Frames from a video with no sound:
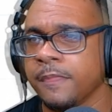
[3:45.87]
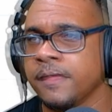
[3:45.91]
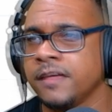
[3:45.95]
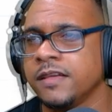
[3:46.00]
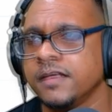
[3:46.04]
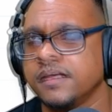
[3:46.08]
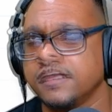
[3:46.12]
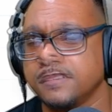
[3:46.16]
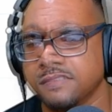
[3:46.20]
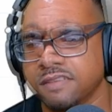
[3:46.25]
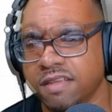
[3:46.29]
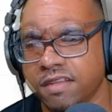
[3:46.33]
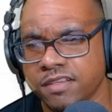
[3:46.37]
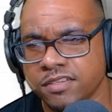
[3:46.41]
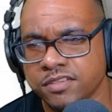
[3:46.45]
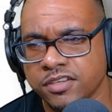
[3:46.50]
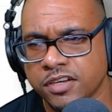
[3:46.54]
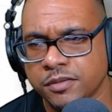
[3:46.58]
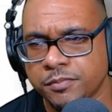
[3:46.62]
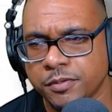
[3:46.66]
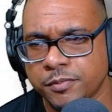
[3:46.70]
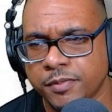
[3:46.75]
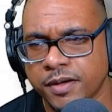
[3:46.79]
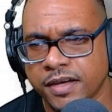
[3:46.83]
So I'm just going to put
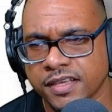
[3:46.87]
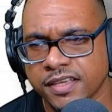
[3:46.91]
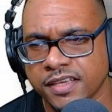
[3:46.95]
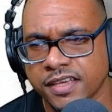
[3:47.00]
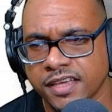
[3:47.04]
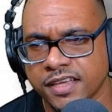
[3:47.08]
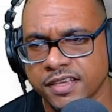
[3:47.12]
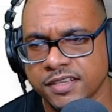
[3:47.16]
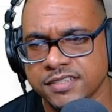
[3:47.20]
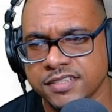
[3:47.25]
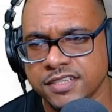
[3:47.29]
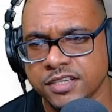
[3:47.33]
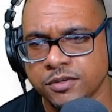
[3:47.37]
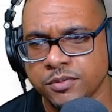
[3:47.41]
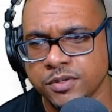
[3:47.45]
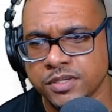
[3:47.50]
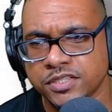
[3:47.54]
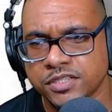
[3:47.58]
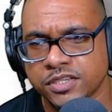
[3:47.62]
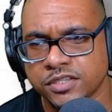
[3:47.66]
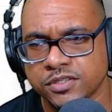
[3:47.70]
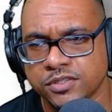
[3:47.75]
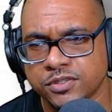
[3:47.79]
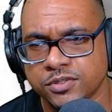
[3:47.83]
back here is
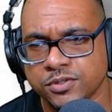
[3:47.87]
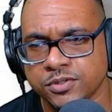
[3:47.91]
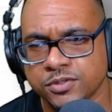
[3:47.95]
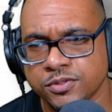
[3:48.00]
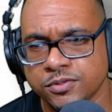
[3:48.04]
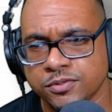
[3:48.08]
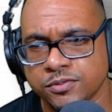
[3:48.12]
equation 2.